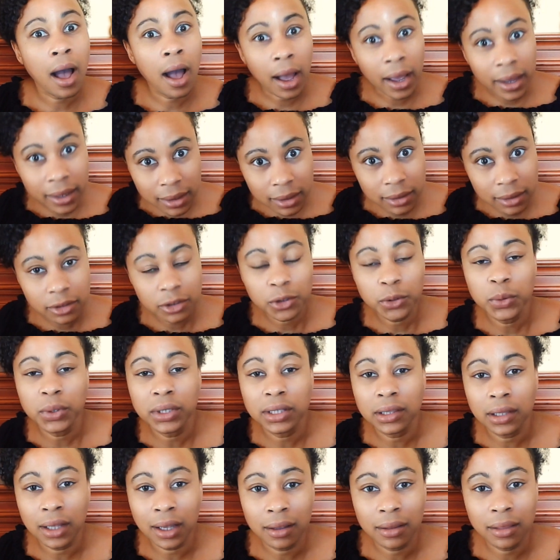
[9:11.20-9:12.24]
I can do
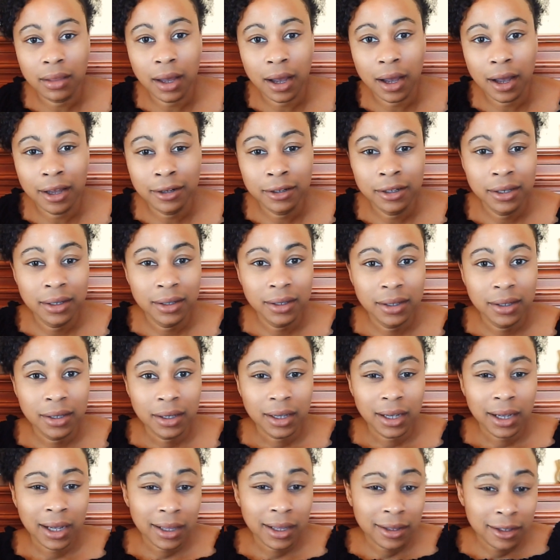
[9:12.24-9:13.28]
it like that.
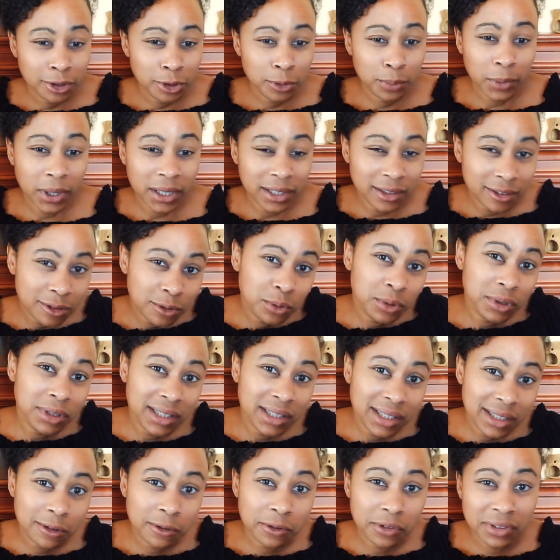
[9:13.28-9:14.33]
And then you might do a
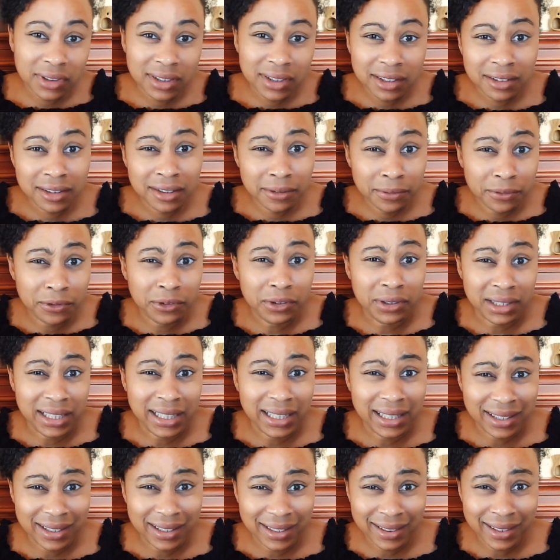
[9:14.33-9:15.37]
little
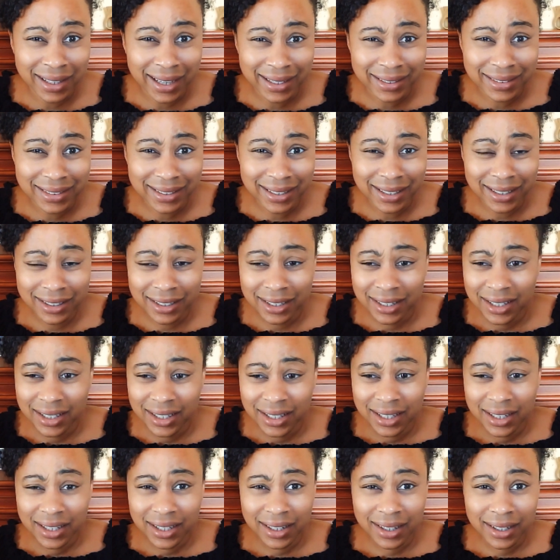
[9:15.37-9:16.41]
differently than they did.
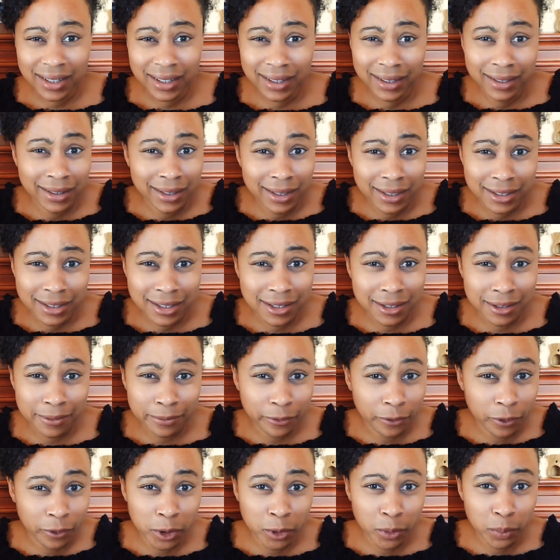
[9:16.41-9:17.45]
And that's the
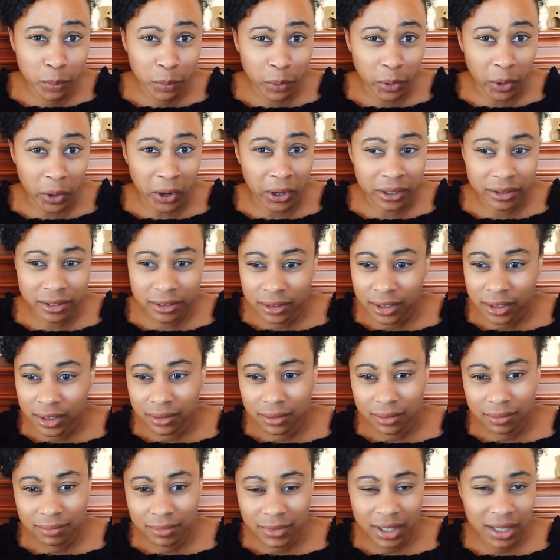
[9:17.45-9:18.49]
fun part.
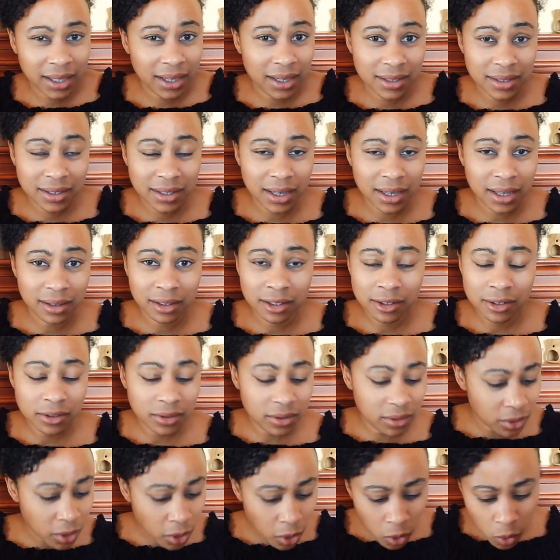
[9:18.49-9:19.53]
Like I said,
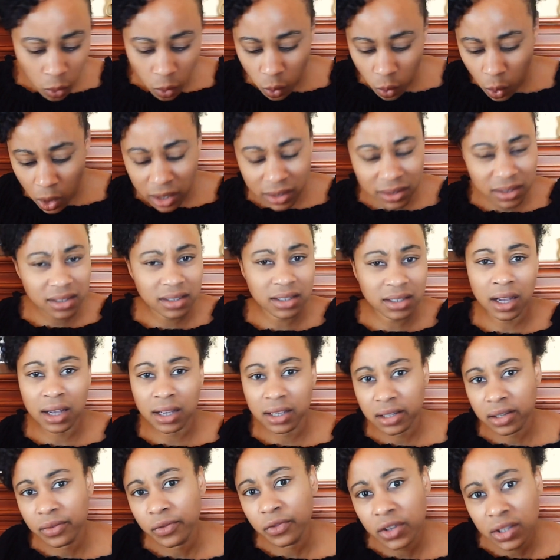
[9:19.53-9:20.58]
there's no one
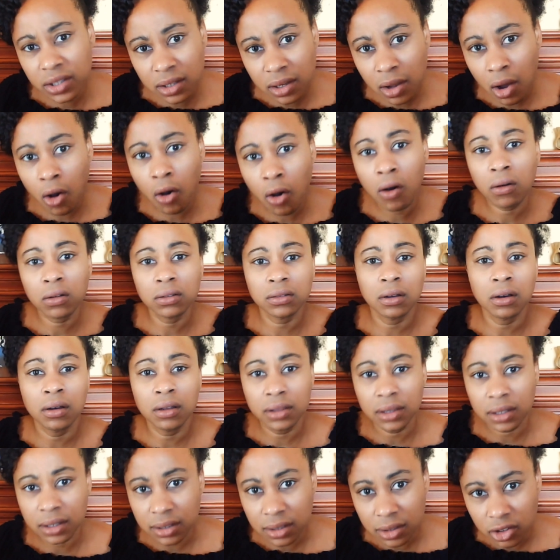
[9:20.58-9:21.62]
size fits all
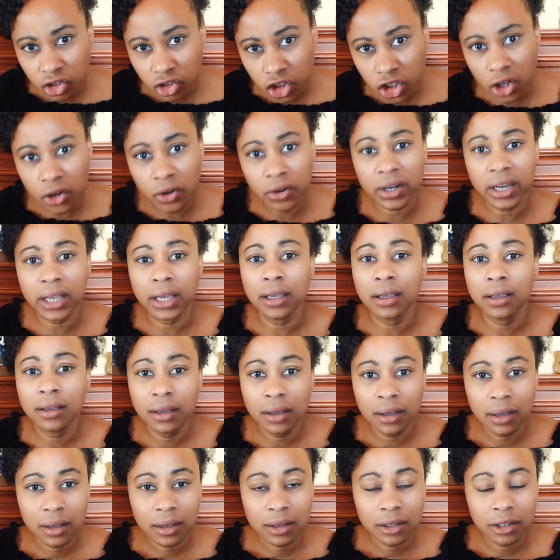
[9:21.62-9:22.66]
on this journey.
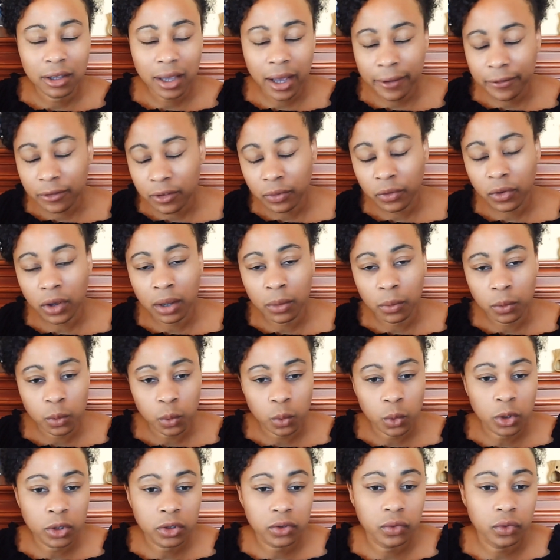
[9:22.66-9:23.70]
You have to find what
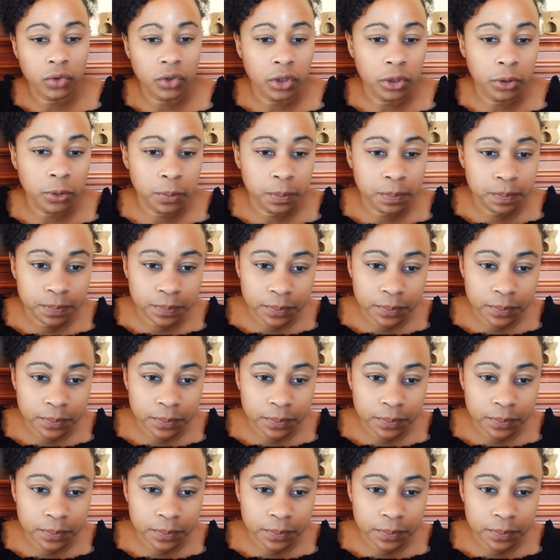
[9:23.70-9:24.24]
works for you.